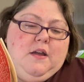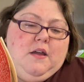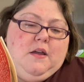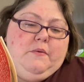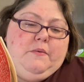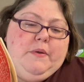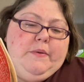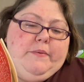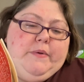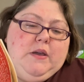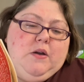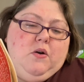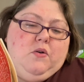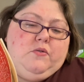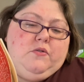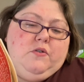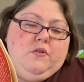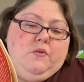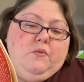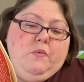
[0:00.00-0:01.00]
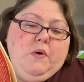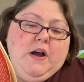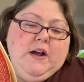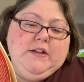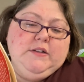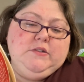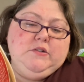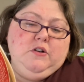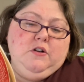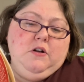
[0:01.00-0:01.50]
I may be older and
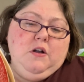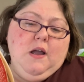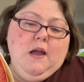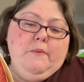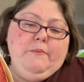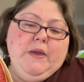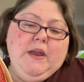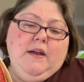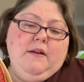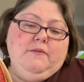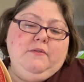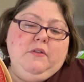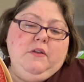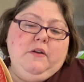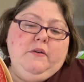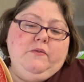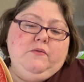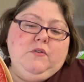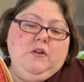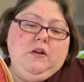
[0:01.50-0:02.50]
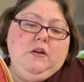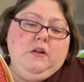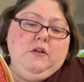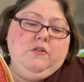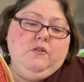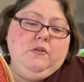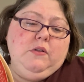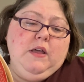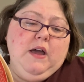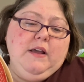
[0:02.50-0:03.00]
wiser. I may have lived
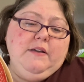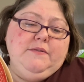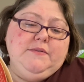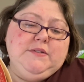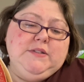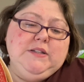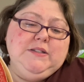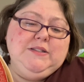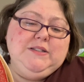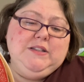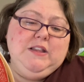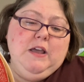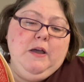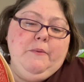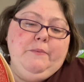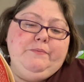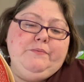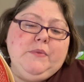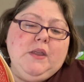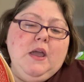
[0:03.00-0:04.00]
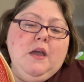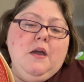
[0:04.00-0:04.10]
another life since then,